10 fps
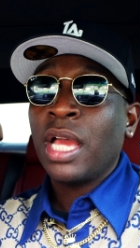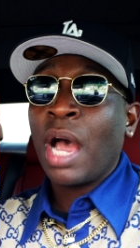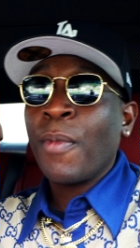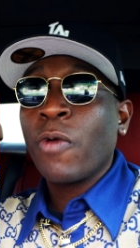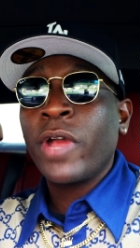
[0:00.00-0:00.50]

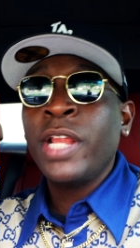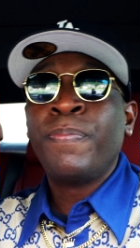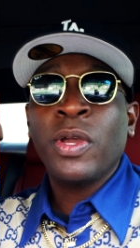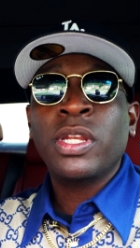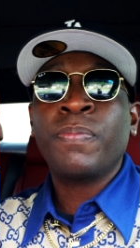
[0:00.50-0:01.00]
I'm already
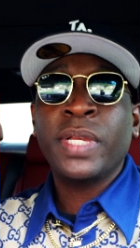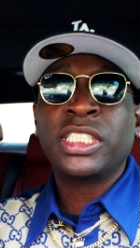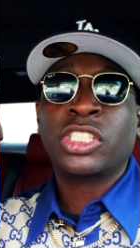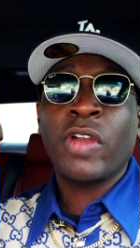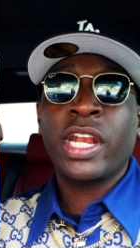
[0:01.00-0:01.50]
building
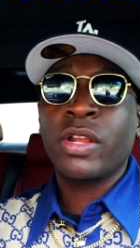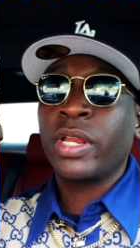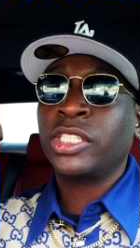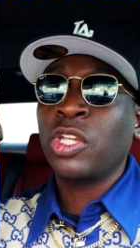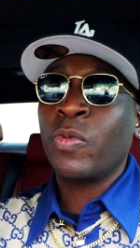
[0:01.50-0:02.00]
business credit
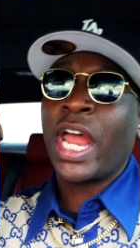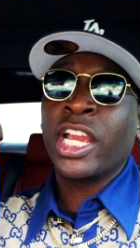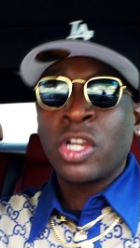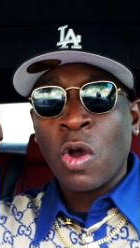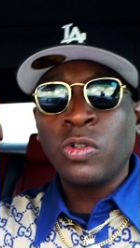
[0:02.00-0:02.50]
on it. So when I
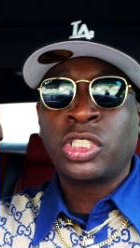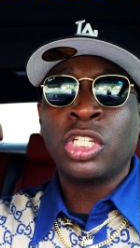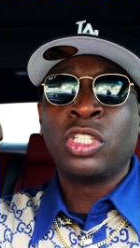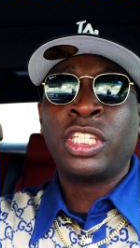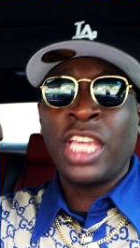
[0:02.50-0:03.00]
go
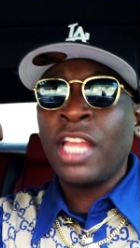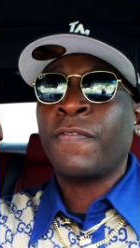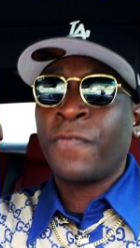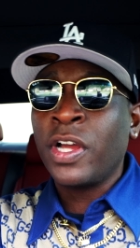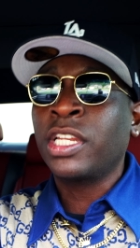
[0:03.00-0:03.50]
to get
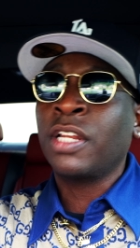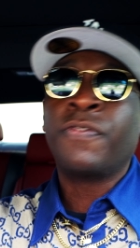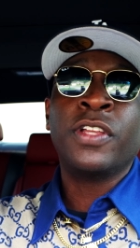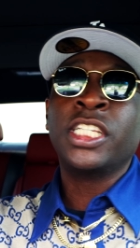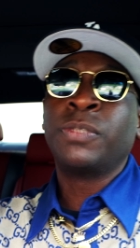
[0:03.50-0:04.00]
funding
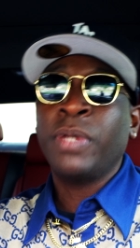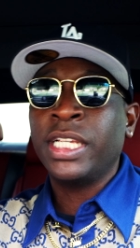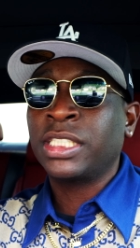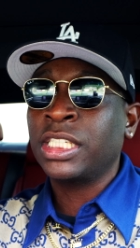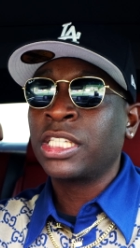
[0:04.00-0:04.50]
for this
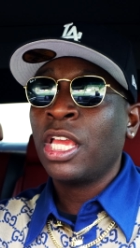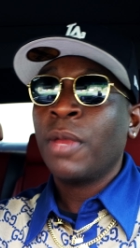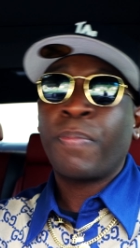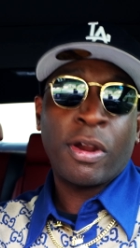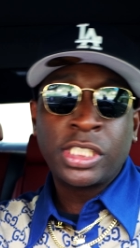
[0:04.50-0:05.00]
business,
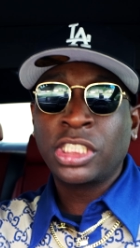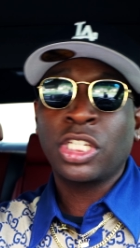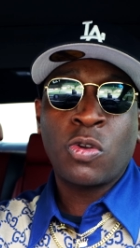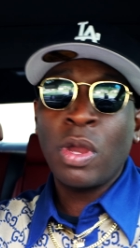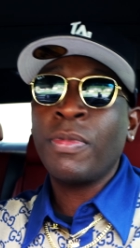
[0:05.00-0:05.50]
purchase
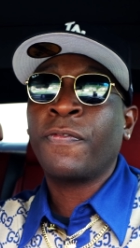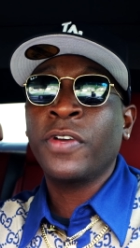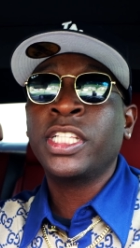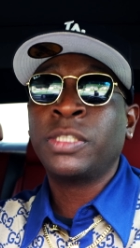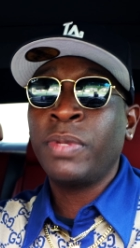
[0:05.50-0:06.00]
equipment
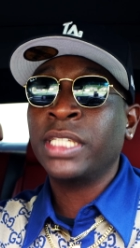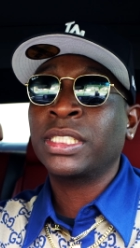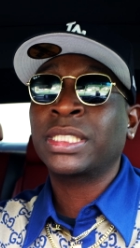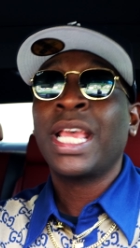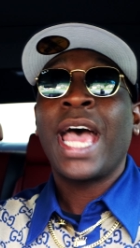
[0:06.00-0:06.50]
for this
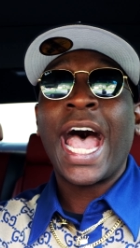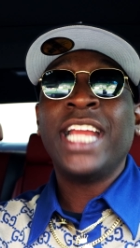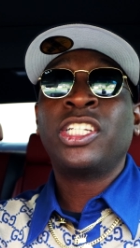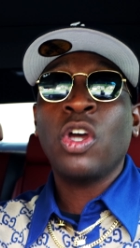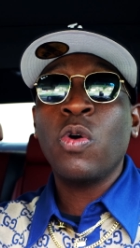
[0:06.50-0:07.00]
business,
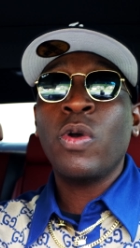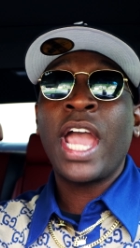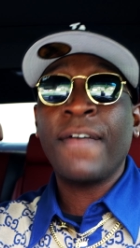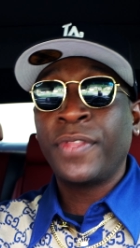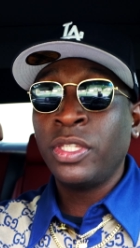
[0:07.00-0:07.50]
I don't
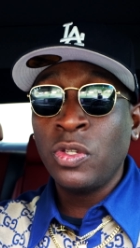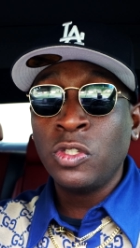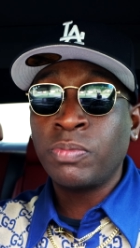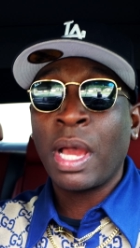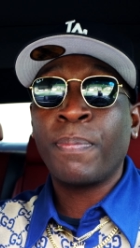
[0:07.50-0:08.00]
have to
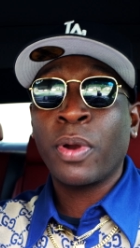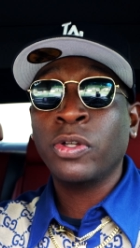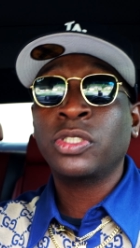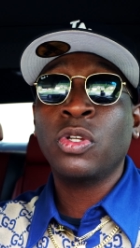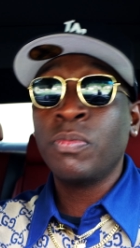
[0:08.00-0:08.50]
use my
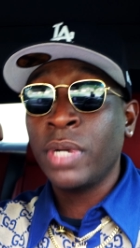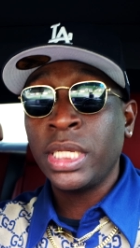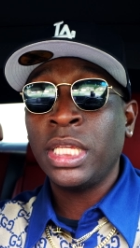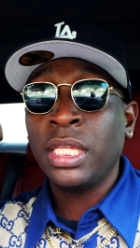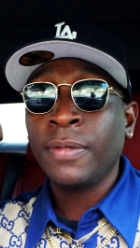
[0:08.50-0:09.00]
personal
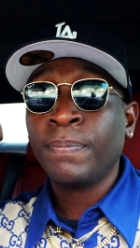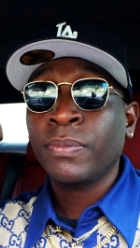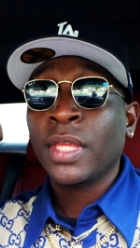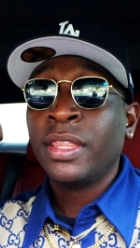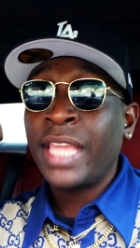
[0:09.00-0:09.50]
money.
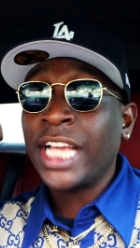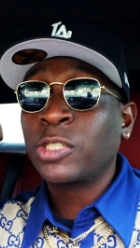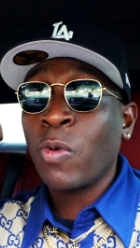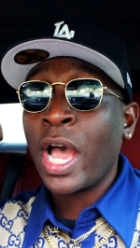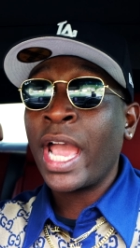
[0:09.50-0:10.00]
That's
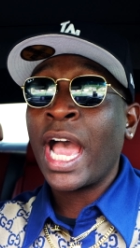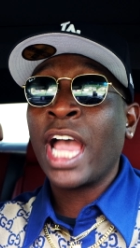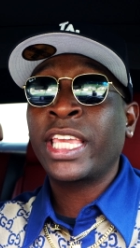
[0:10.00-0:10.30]
why I